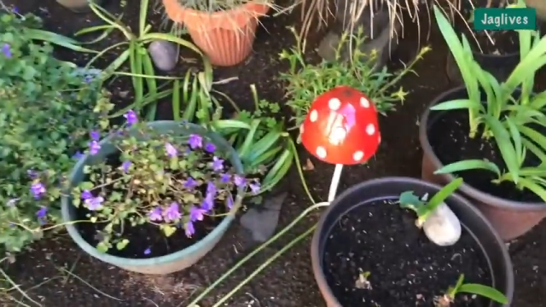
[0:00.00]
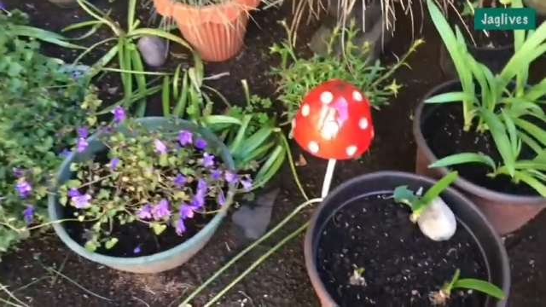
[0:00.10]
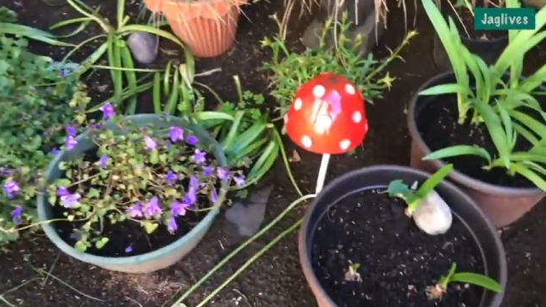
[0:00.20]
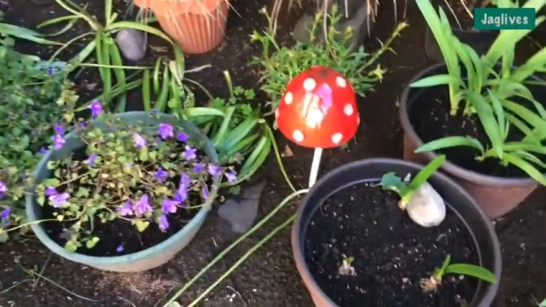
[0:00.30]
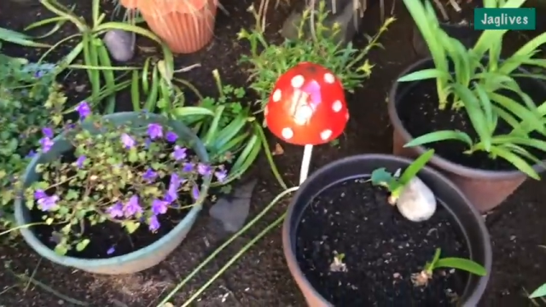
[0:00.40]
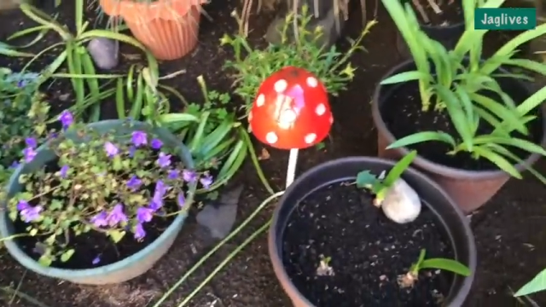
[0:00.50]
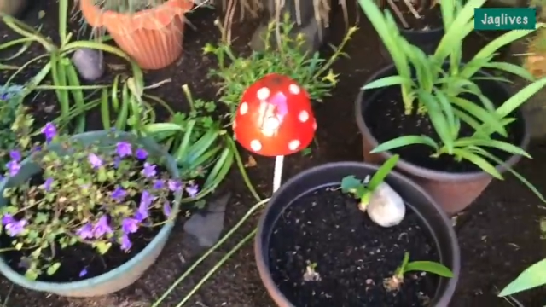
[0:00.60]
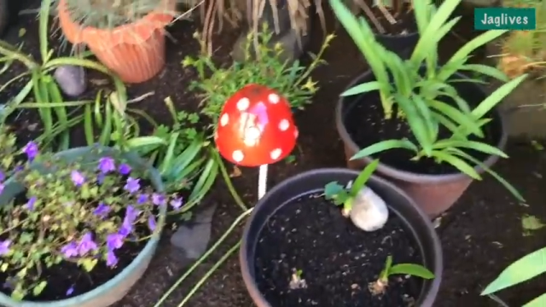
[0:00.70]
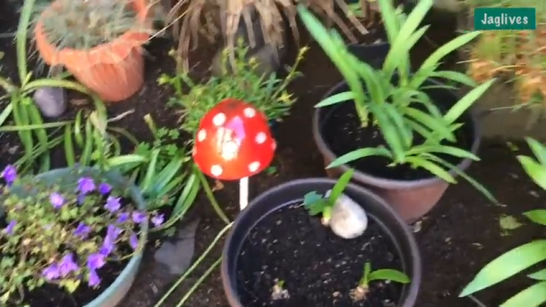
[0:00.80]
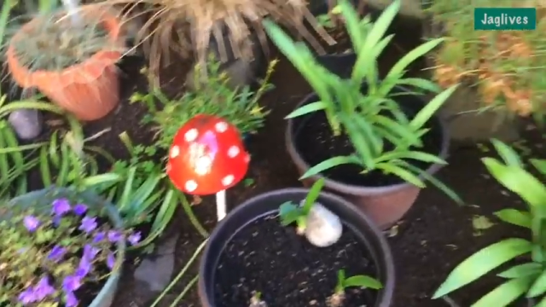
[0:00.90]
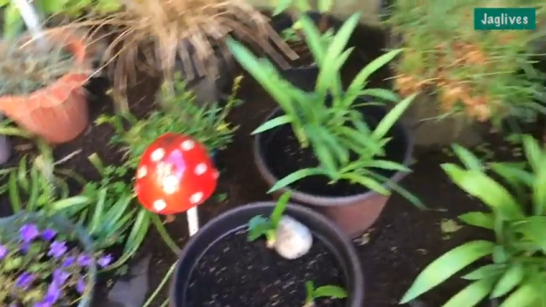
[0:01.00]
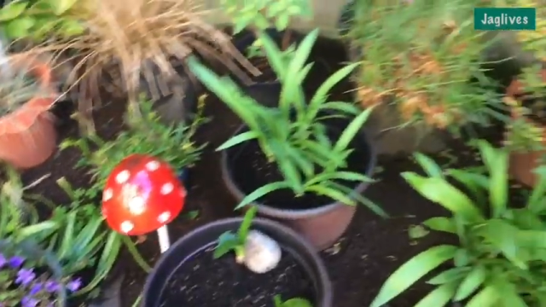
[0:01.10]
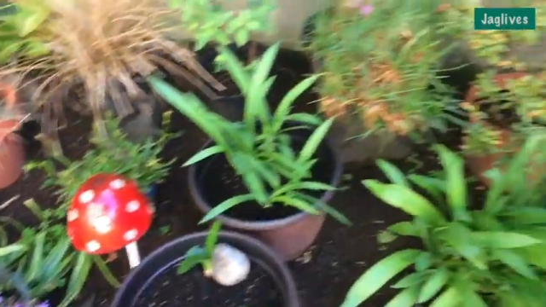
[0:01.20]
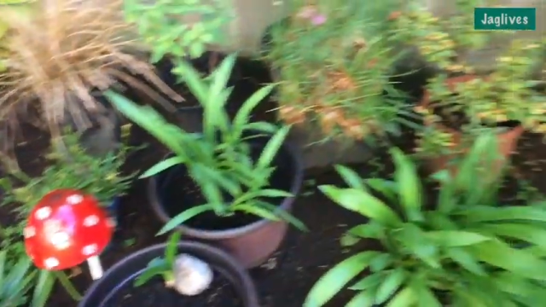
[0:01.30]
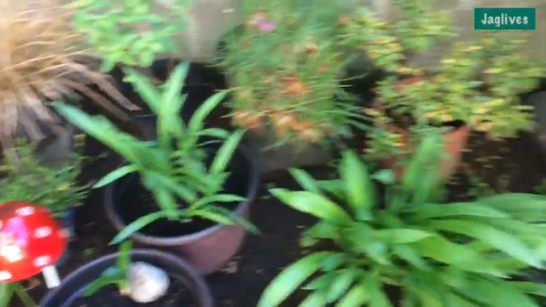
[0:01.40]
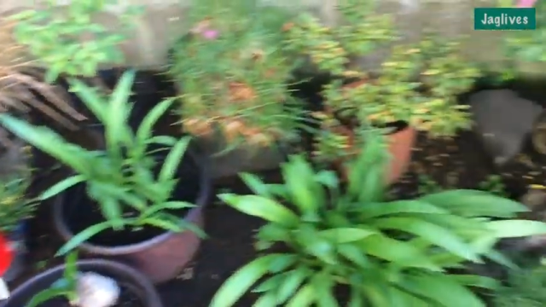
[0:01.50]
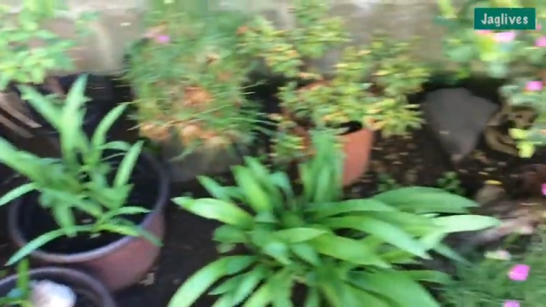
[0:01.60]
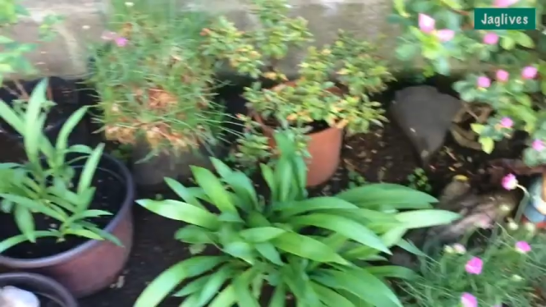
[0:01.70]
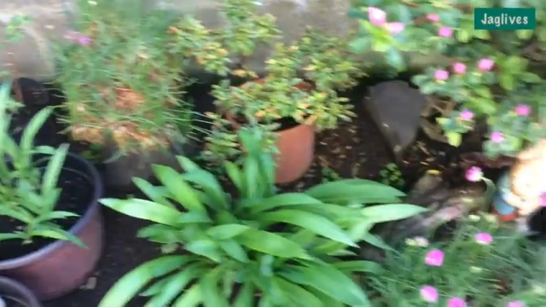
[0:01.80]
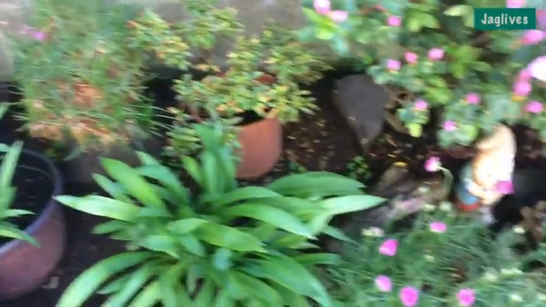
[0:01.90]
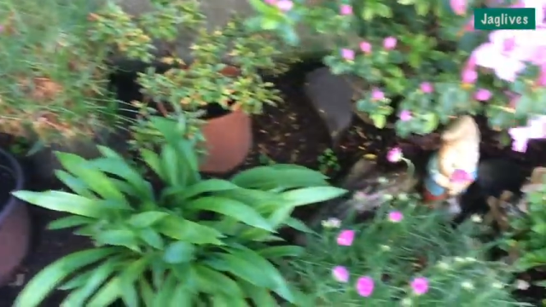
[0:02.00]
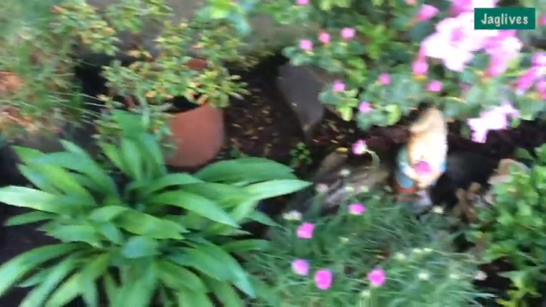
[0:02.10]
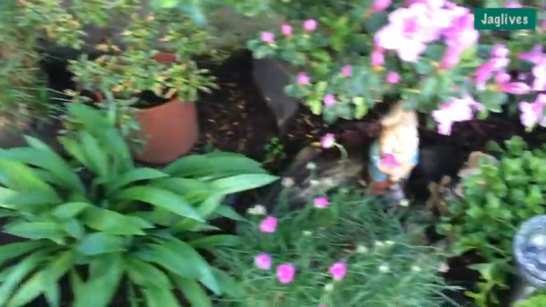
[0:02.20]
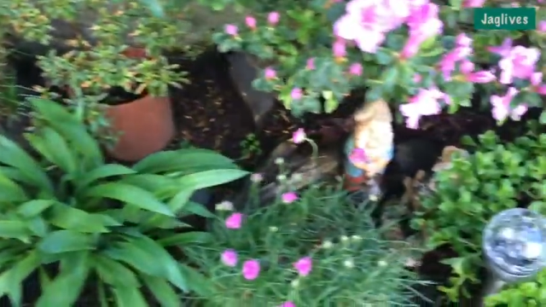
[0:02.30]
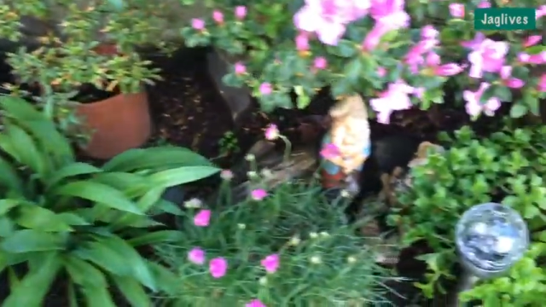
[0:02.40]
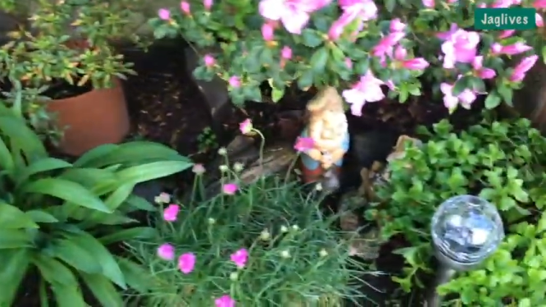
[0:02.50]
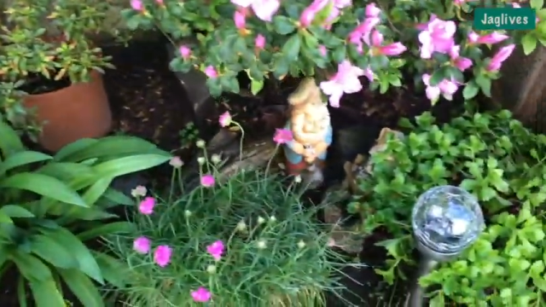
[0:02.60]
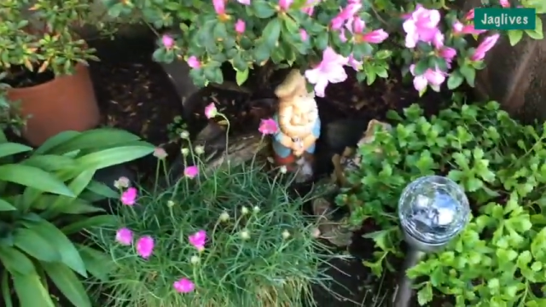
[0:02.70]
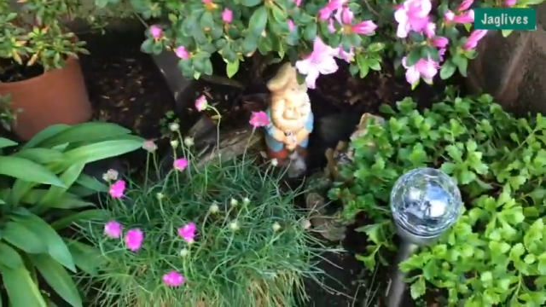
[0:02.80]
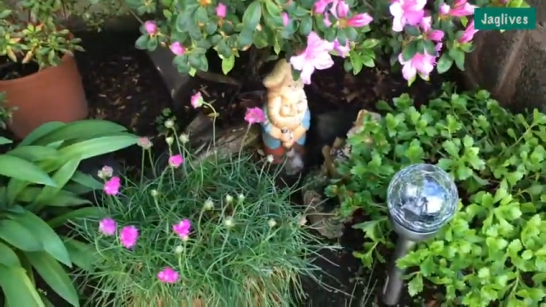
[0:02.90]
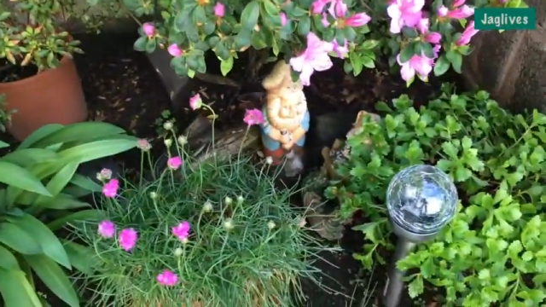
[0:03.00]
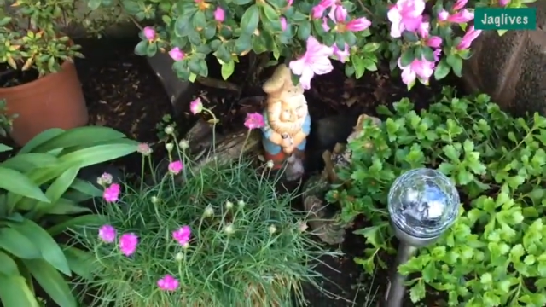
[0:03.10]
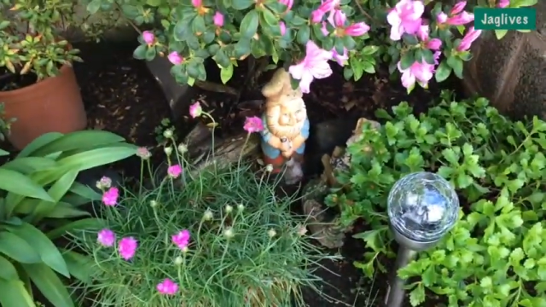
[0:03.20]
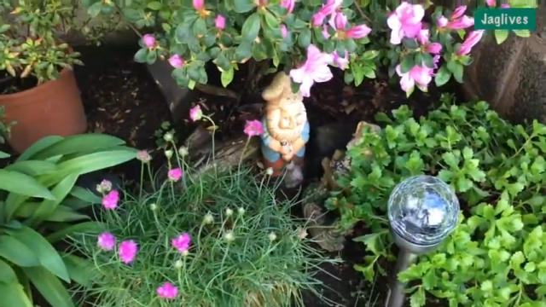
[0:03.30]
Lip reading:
(no speaker visible)